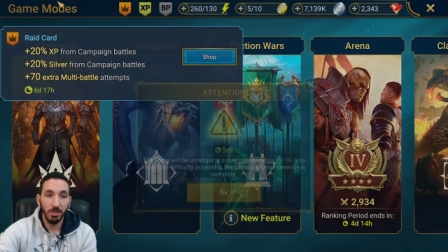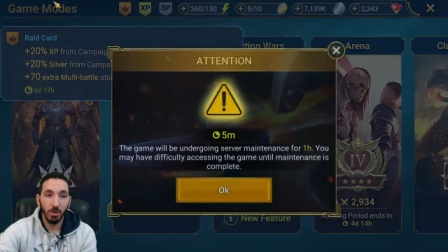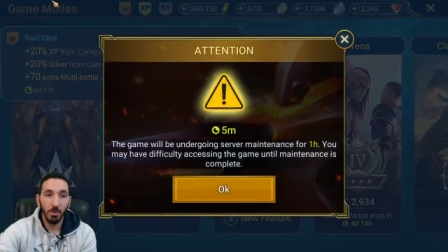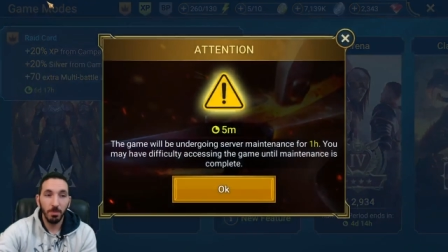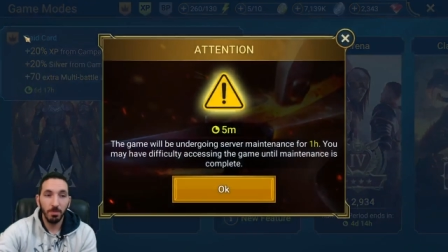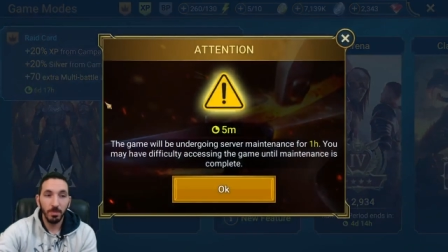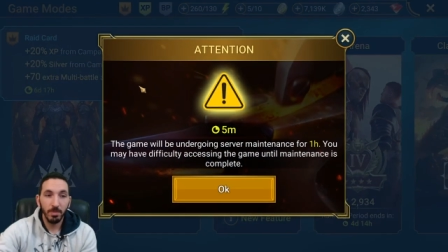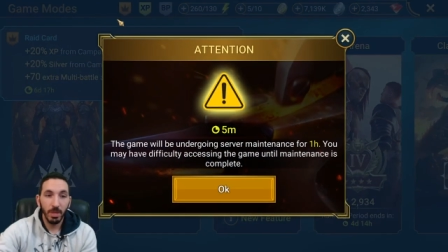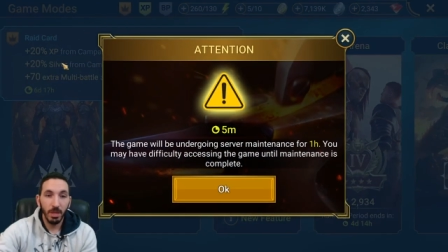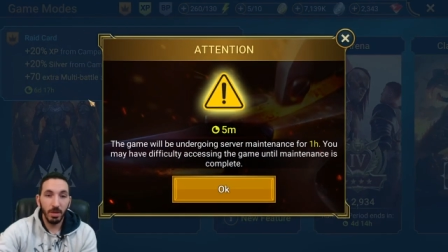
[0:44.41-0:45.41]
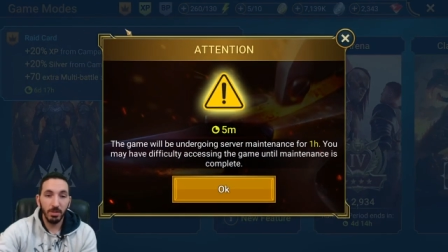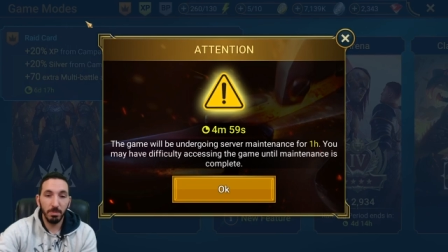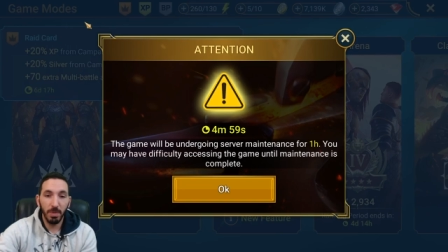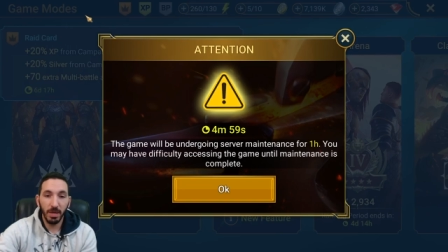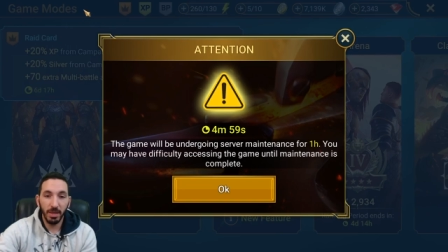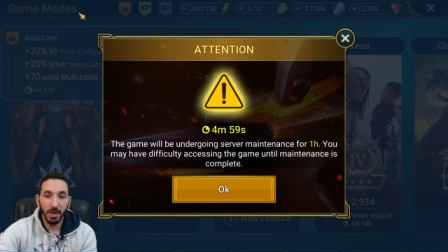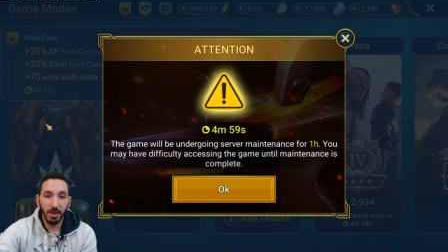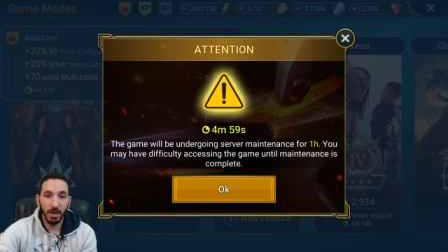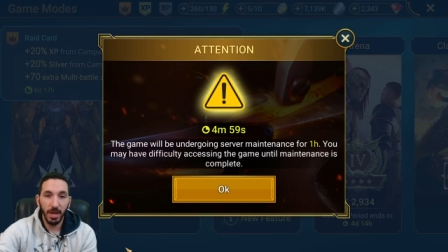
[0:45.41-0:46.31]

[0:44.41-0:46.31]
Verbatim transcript: So there's a bug there,